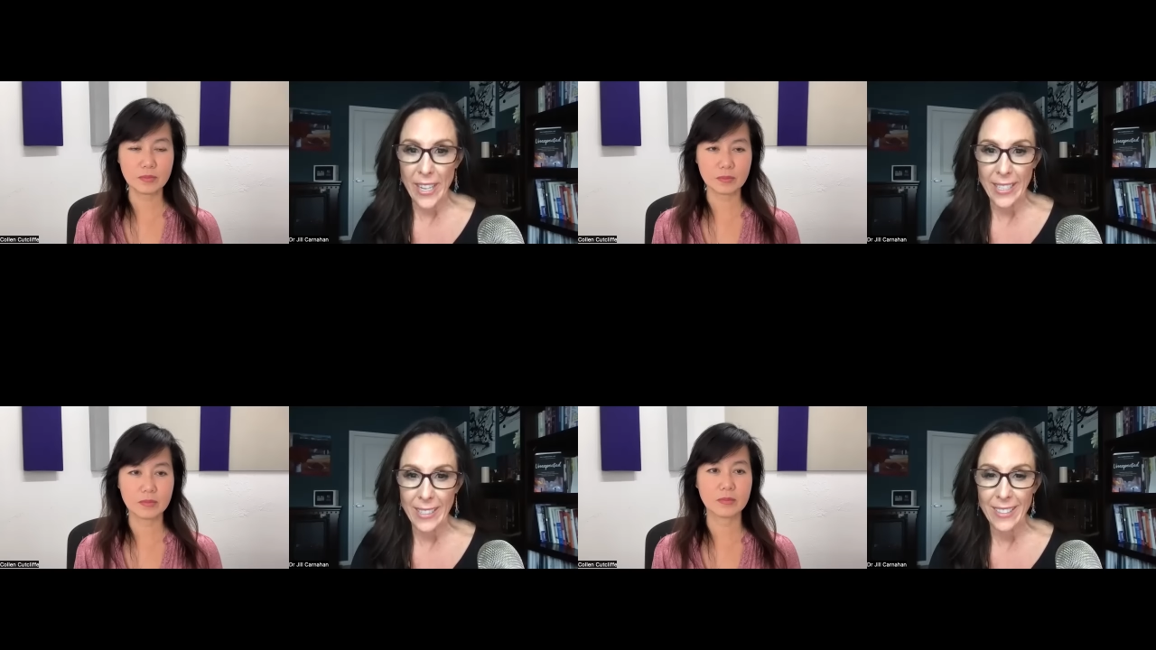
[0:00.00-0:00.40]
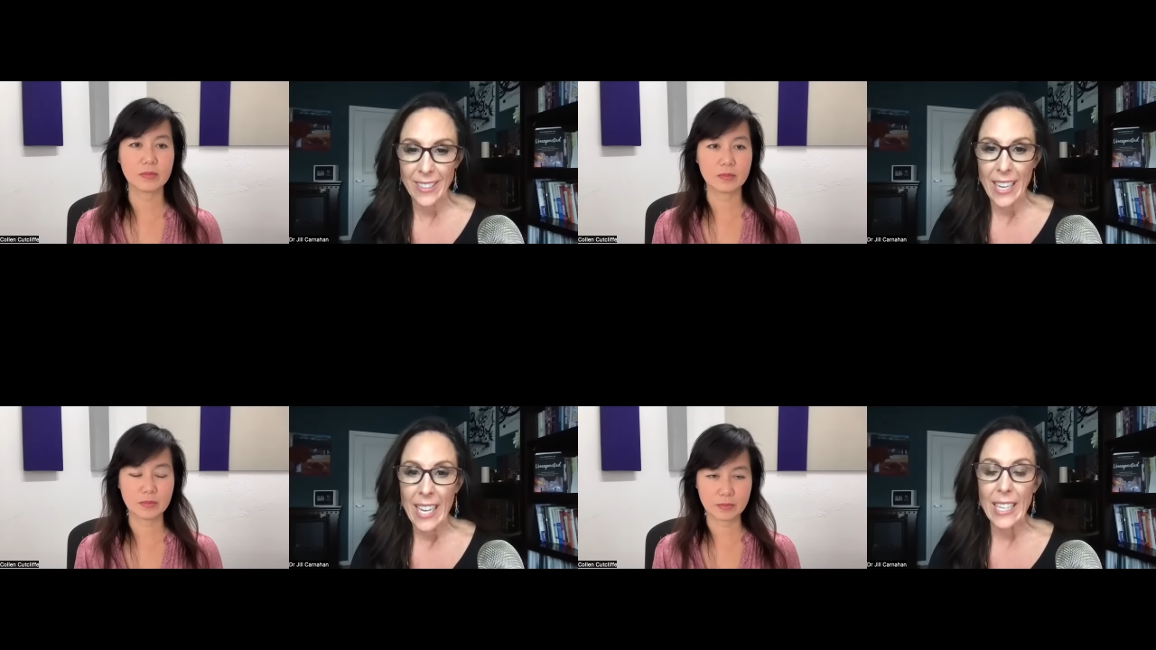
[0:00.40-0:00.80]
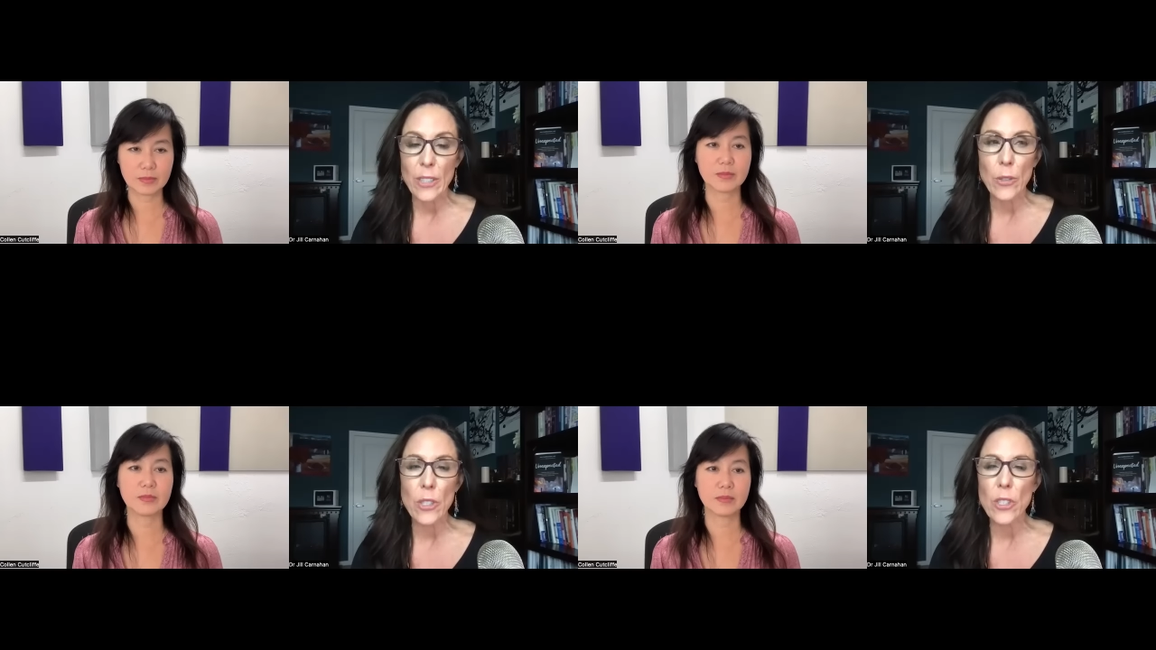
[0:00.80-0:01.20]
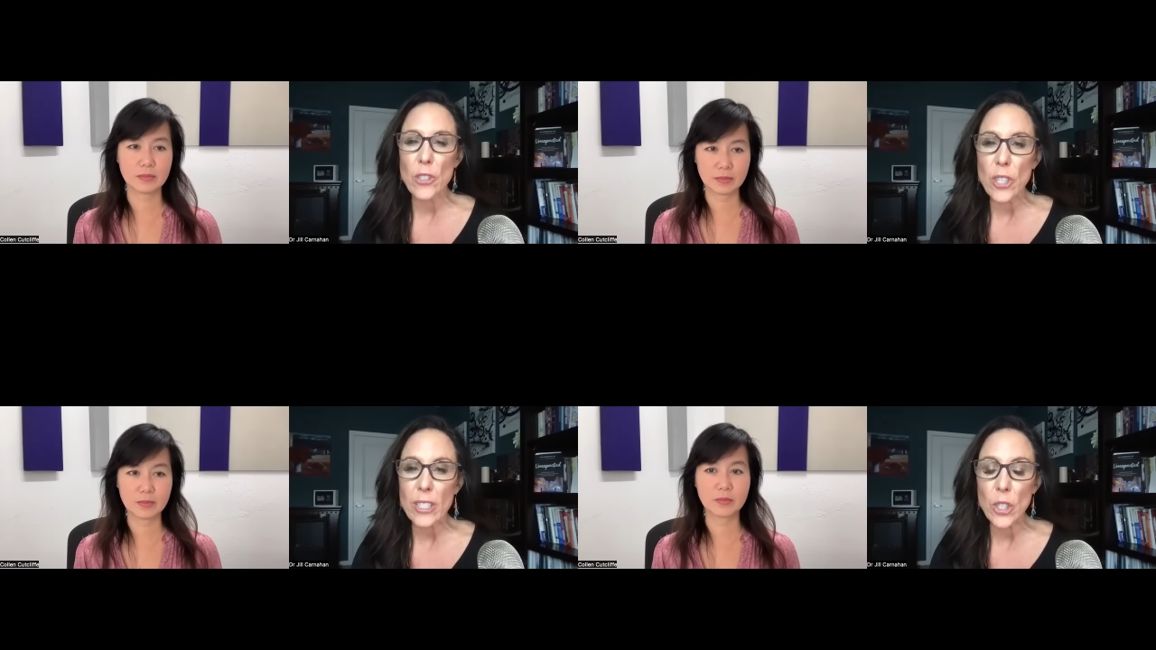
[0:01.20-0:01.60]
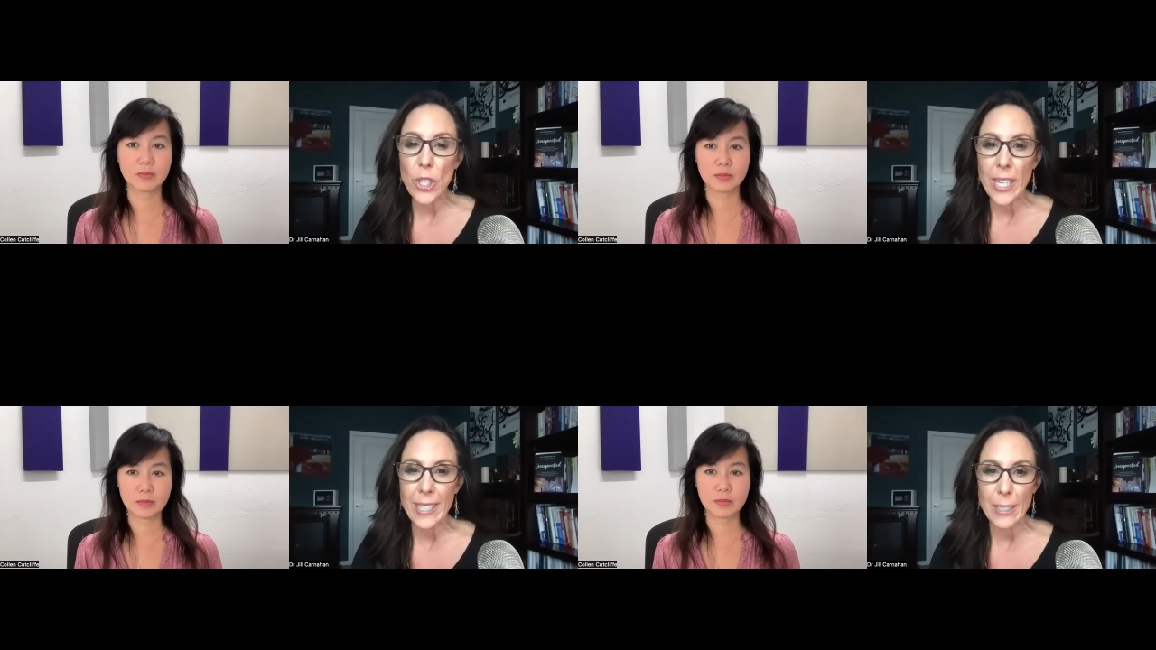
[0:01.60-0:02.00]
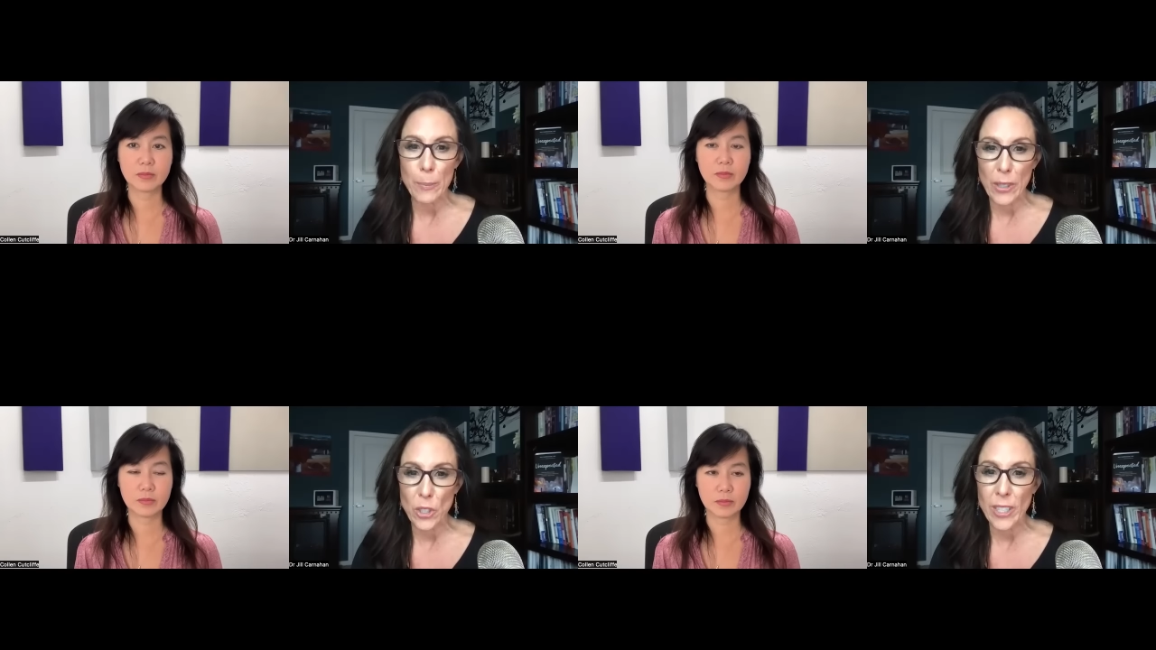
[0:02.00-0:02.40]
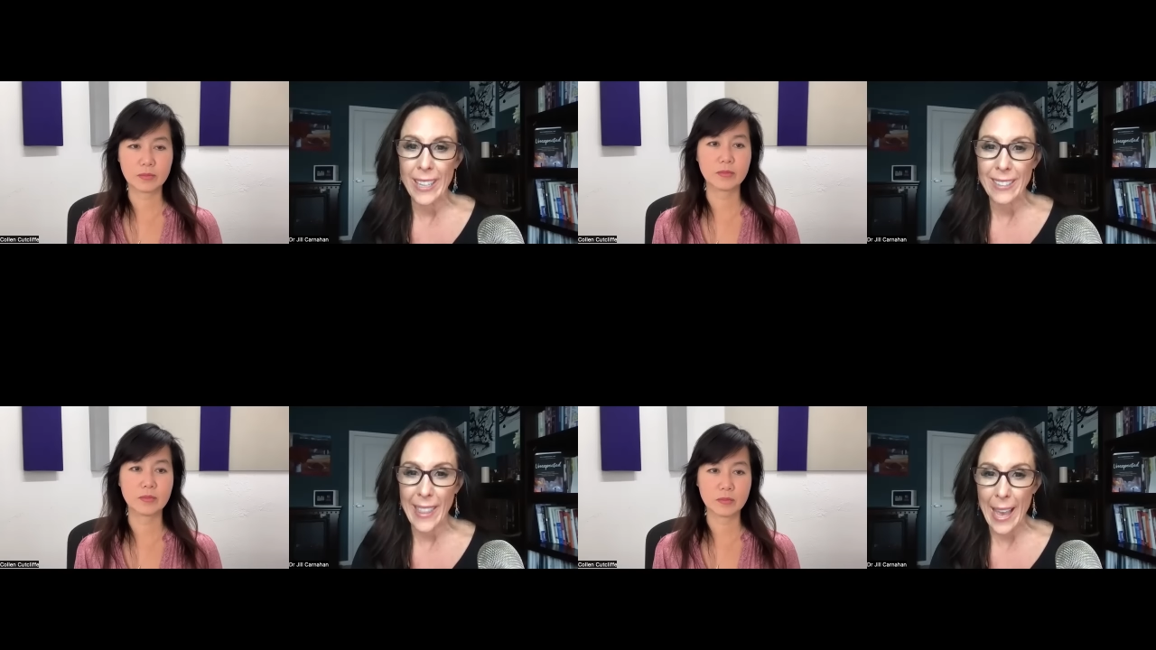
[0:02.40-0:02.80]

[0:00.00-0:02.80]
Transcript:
Speaker 1: funds in order to just create a specialized